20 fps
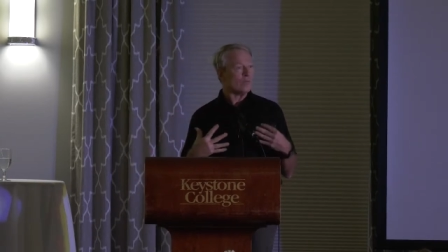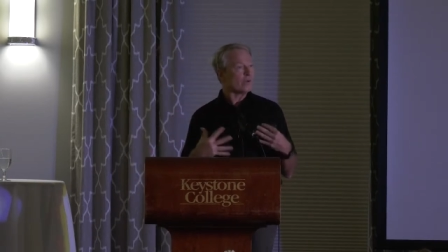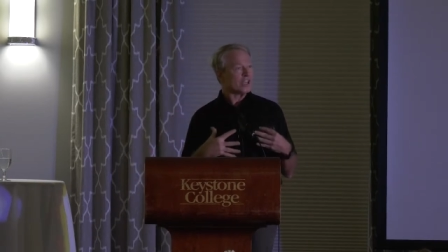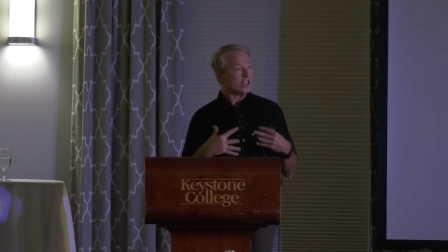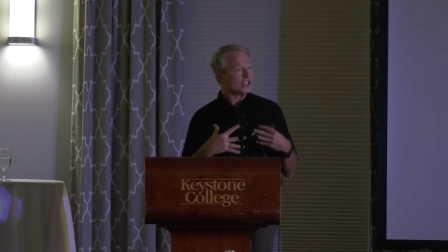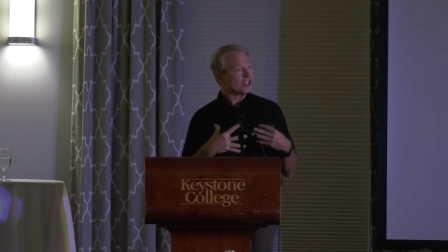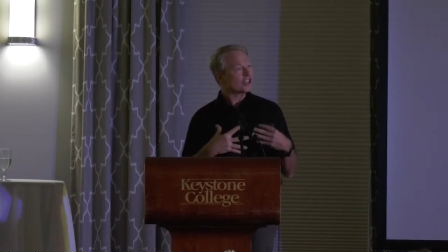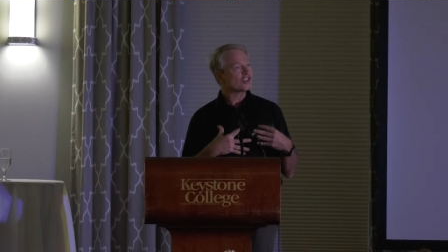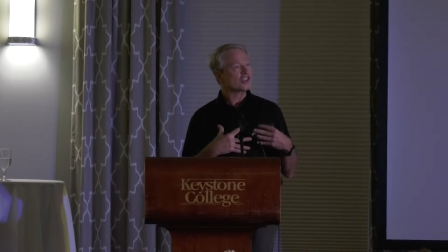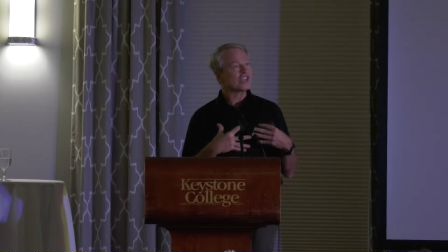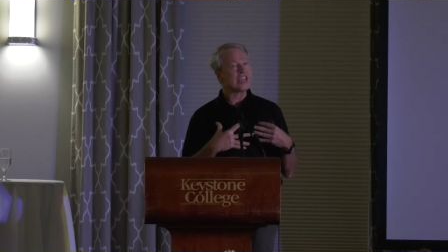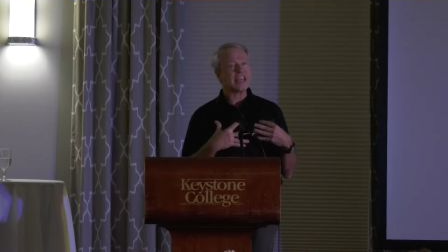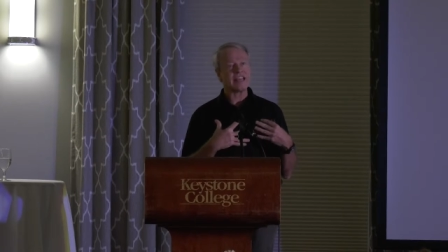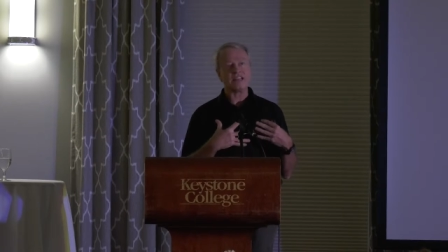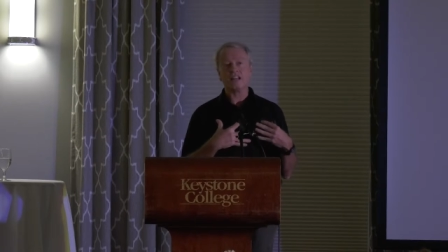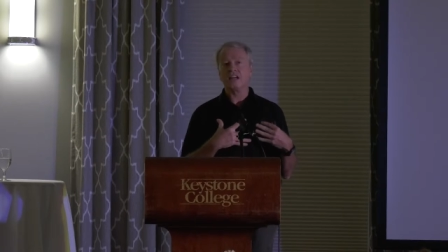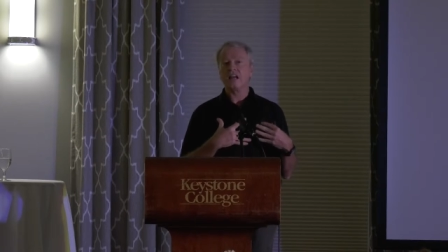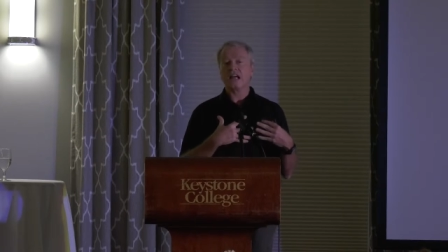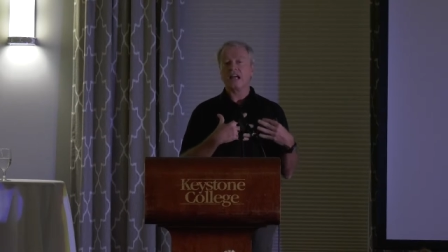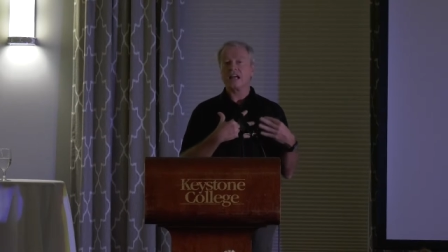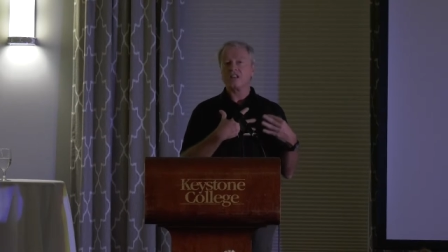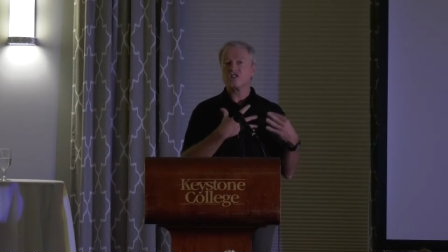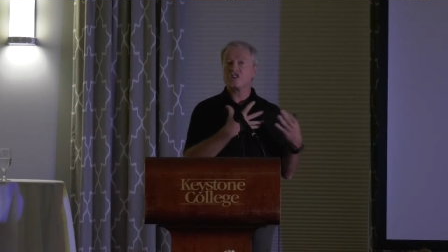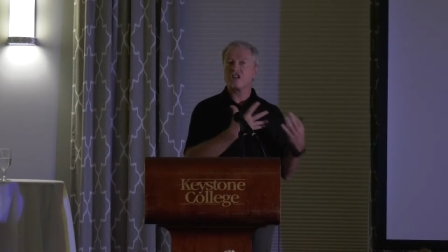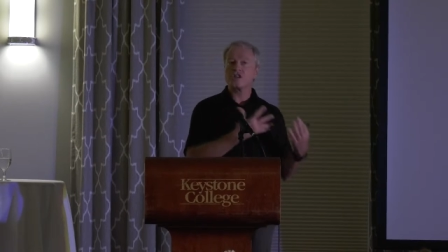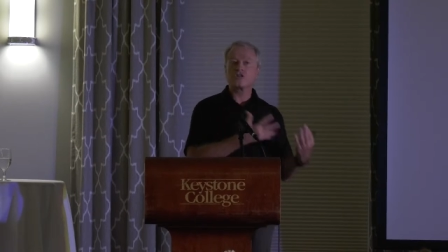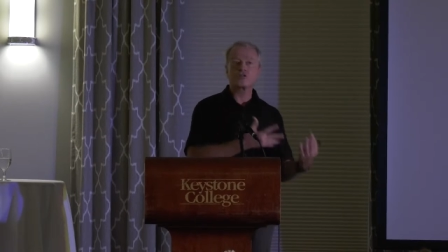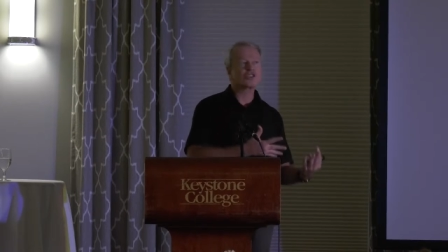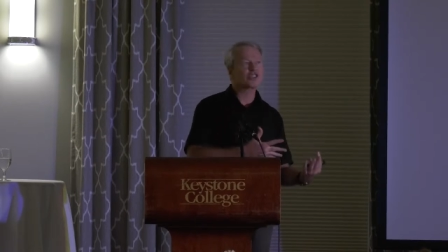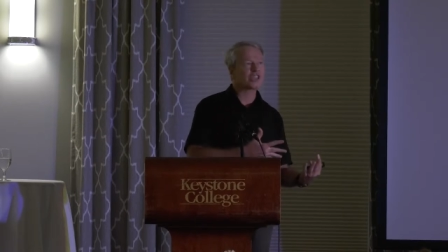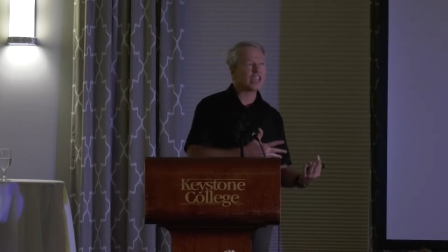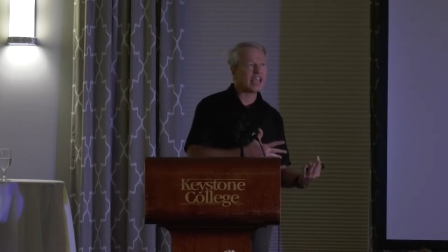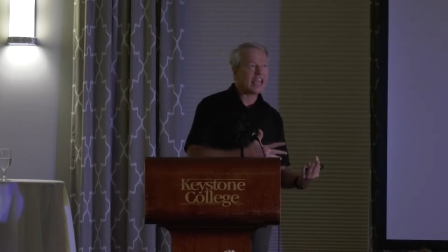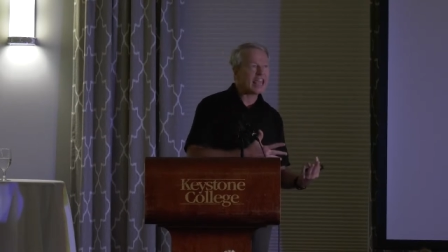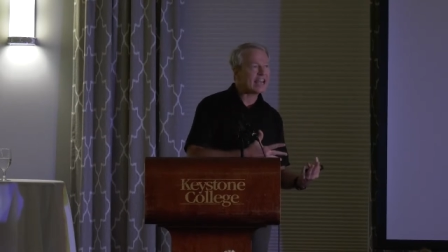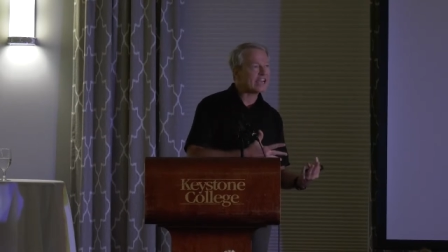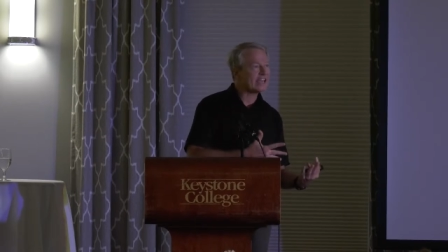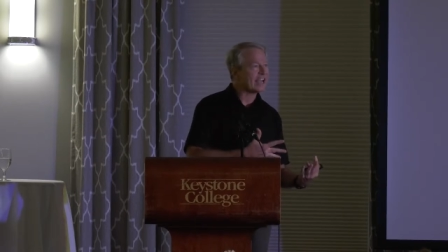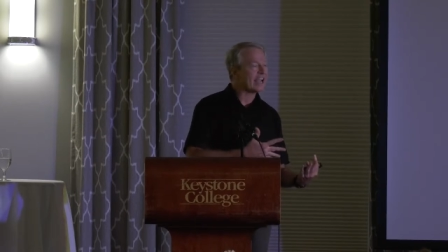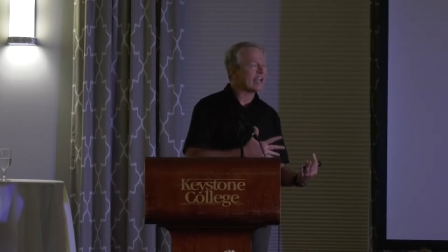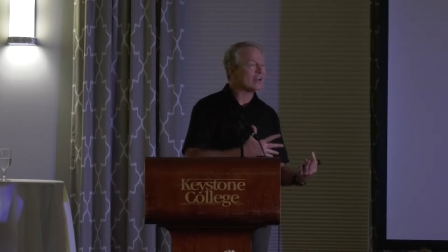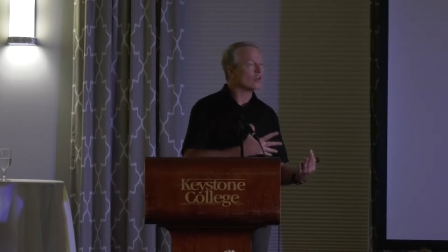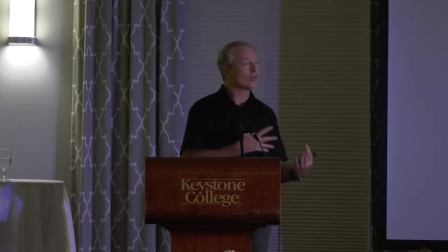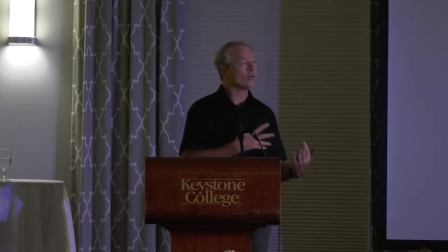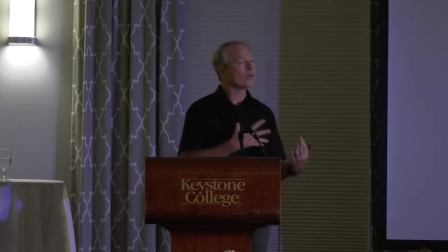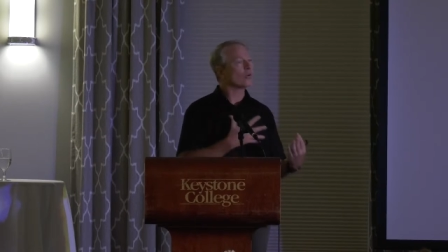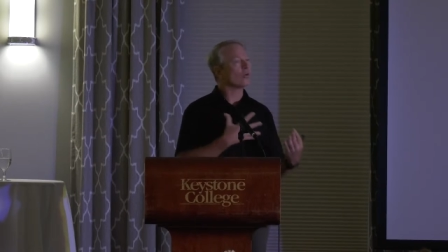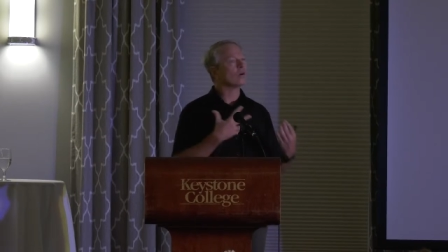If we could just get a centrist candidate, or,